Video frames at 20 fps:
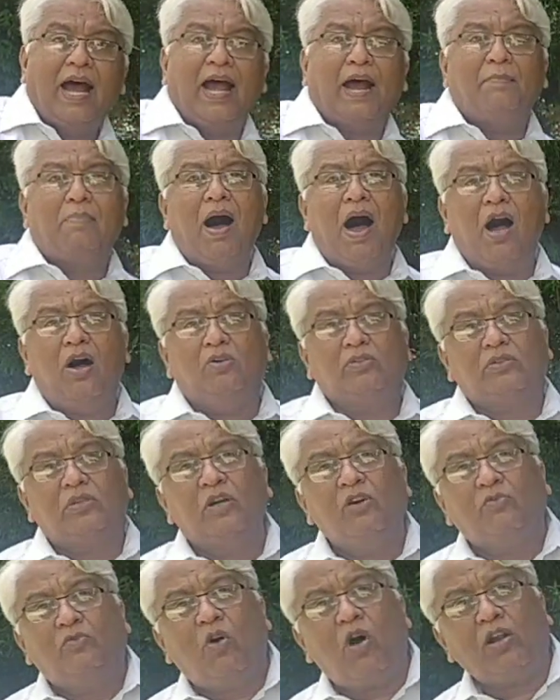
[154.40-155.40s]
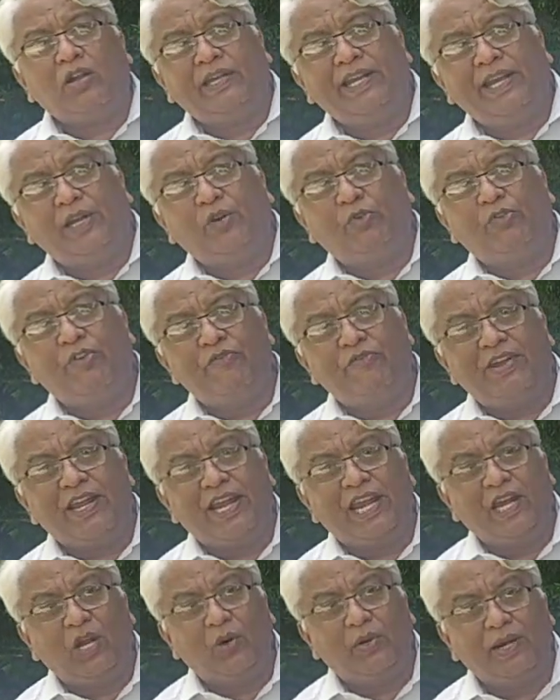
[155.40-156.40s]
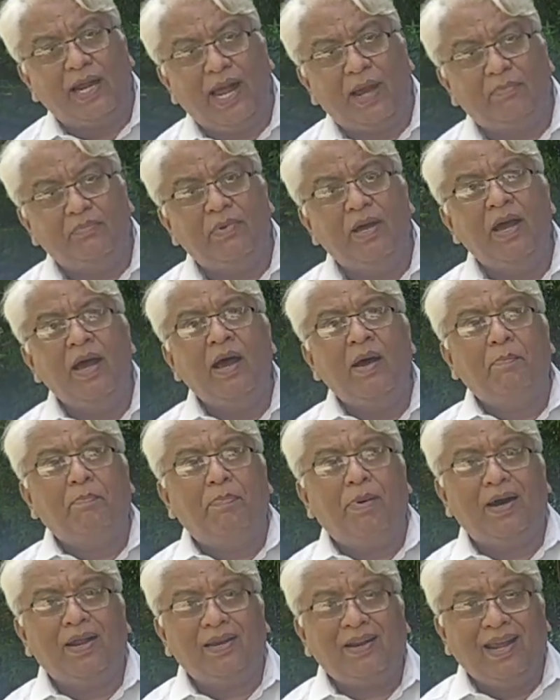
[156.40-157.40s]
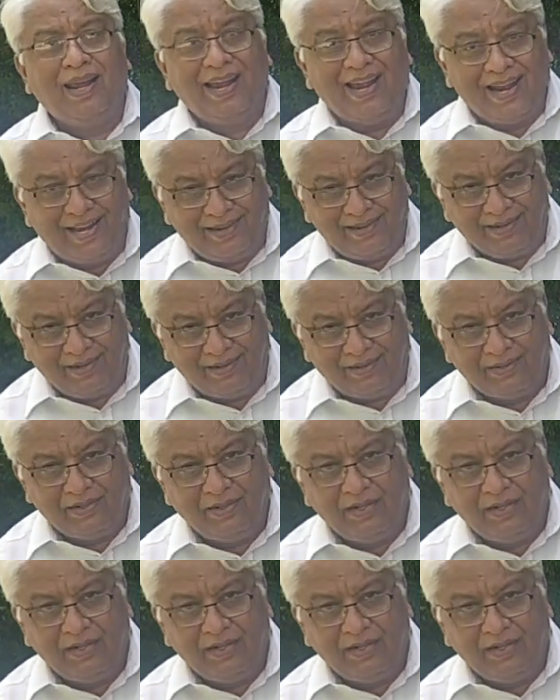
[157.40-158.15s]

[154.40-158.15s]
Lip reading: about 40 to 50 kilogram per hectare.